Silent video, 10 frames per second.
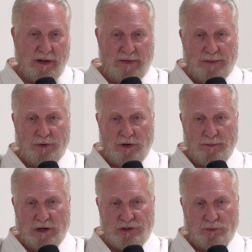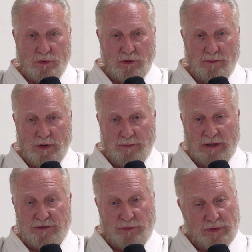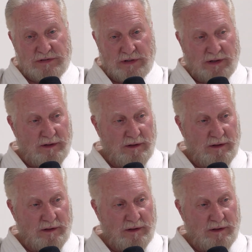and they pretty much were a militaristic